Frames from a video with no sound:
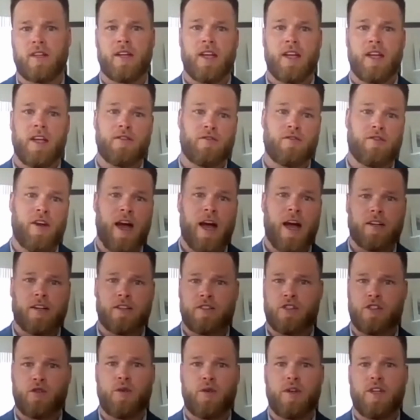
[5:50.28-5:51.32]
In
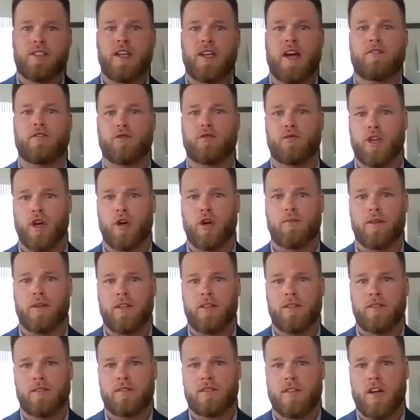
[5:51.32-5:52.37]
fact, 2 weeks after
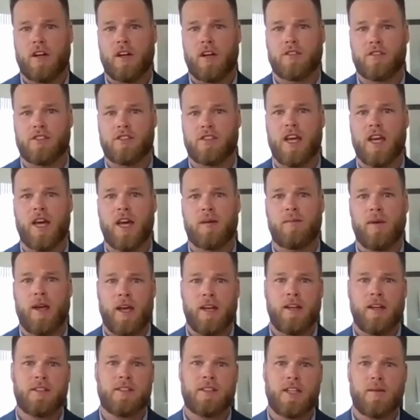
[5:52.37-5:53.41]
reopening, Dr. Sam
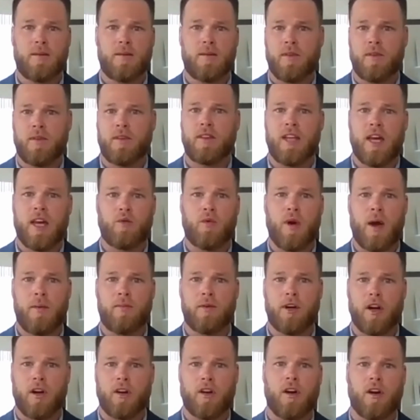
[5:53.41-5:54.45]
and his team led a
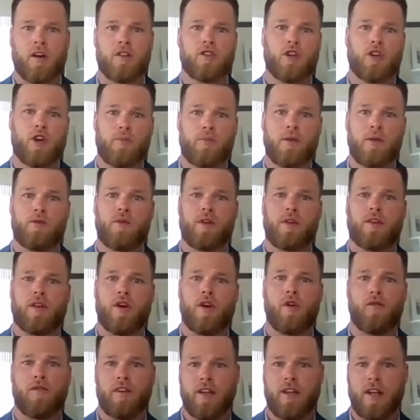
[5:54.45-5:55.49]
webinar called Coping with
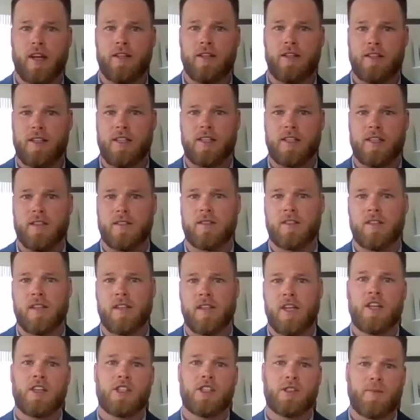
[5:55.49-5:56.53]
COVID-19,
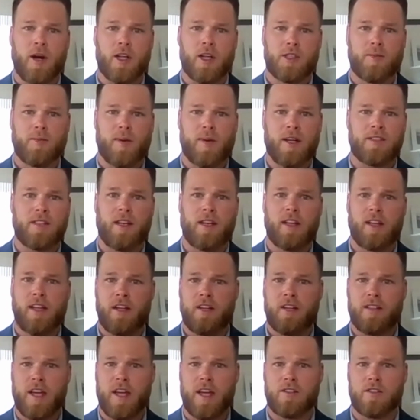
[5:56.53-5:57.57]
sponsored by
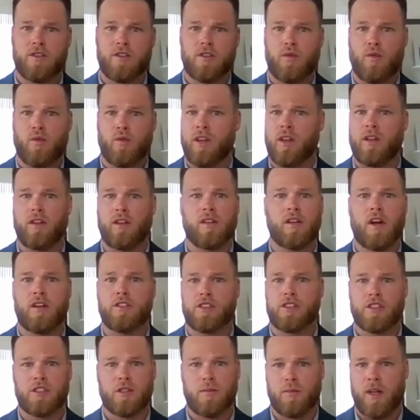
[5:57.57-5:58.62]
Sinclair Dental, one of the
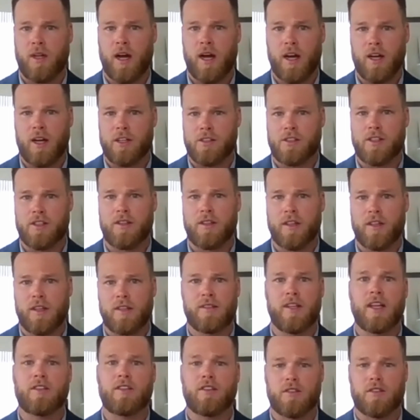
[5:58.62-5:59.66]
largest suppliers in the
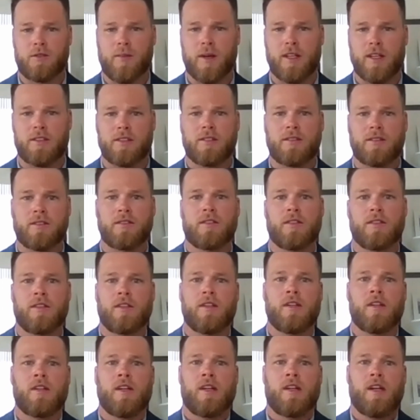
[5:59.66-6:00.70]
dental space.
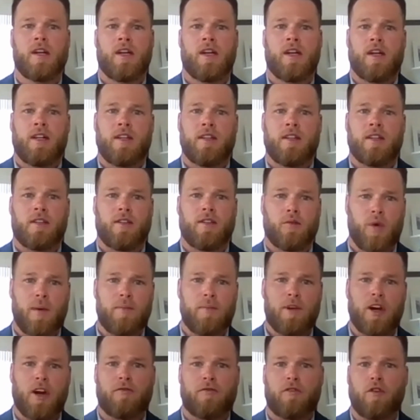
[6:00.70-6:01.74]
The
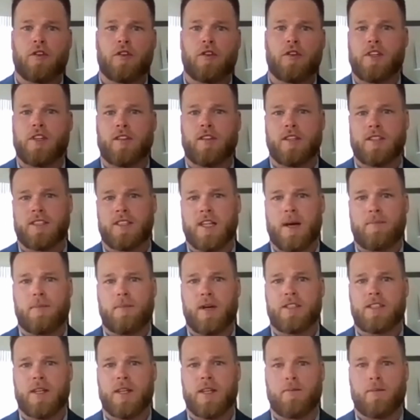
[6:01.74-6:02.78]
webinar focused on the
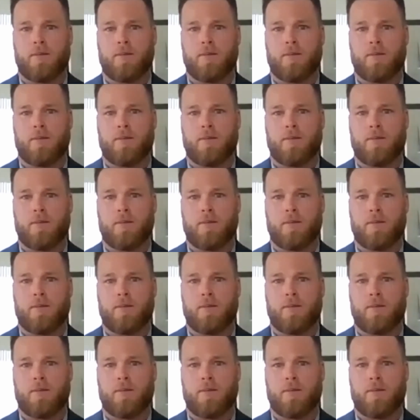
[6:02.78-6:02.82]
step-by-step